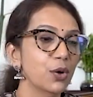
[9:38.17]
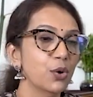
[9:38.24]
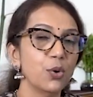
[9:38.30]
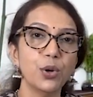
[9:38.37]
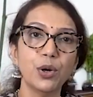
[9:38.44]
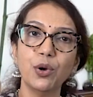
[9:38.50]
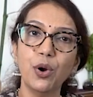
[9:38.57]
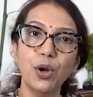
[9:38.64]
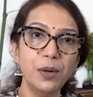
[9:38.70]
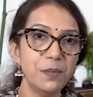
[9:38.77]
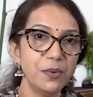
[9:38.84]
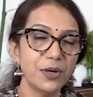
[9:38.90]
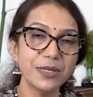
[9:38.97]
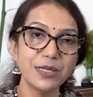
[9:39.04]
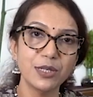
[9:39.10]
Coracoid
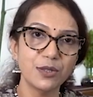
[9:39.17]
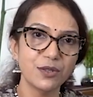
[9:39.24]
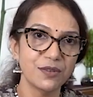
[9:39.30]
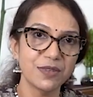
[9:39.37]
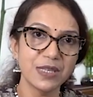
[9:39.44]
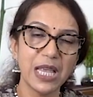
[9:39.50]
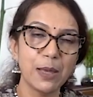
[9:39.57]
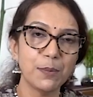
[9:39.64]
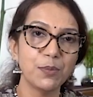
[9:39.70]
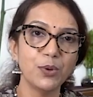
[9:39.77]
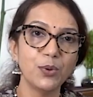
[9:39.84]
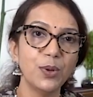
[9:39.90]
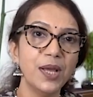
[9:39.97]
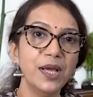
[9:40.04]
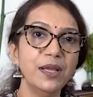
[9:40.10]
process of
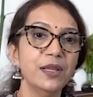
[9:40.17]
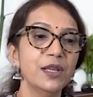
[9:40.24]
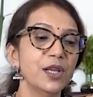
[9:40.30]
scapula,